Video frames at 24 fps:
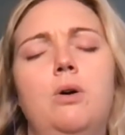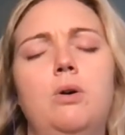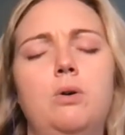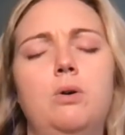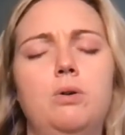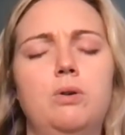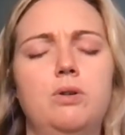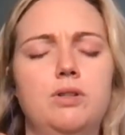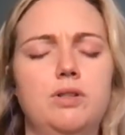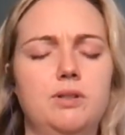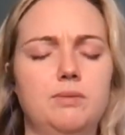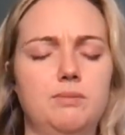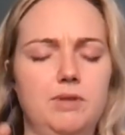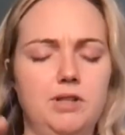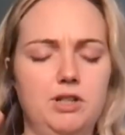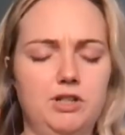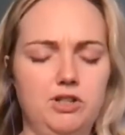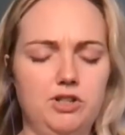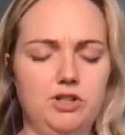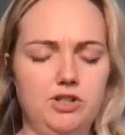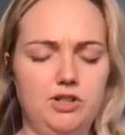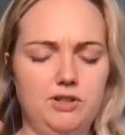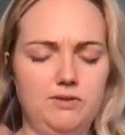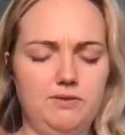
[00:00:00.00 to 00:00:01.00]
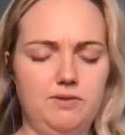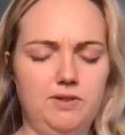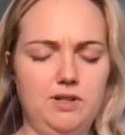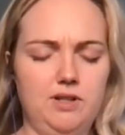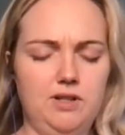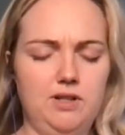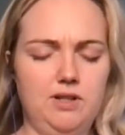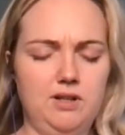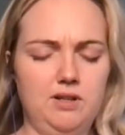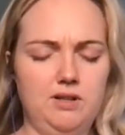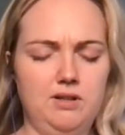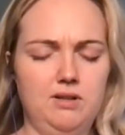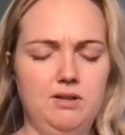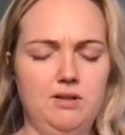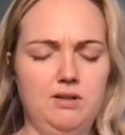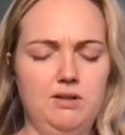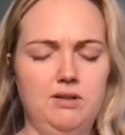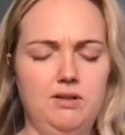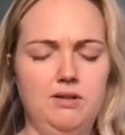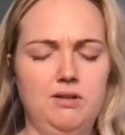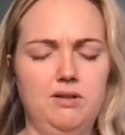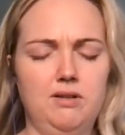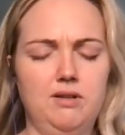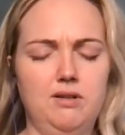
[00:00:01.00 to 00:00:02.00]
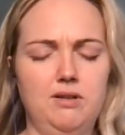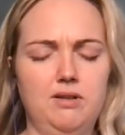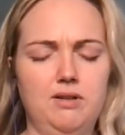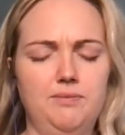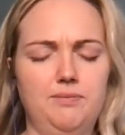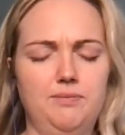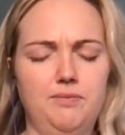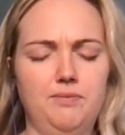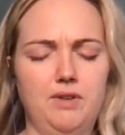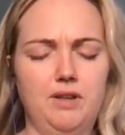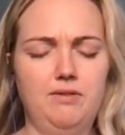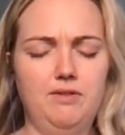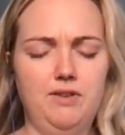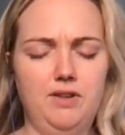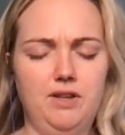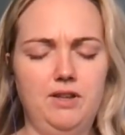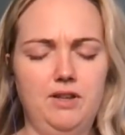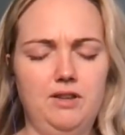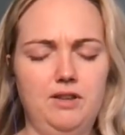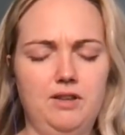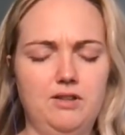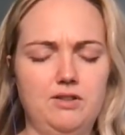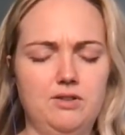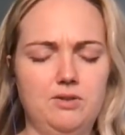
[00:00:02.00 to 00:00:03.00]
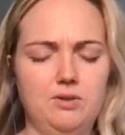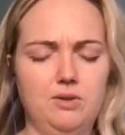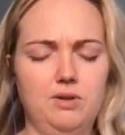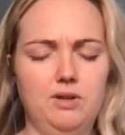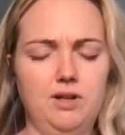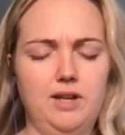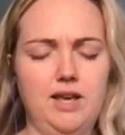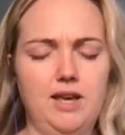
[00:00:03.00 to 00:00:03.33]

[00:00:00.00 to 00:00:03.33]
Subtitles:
Oh, something just shifted. I feel it in the solar.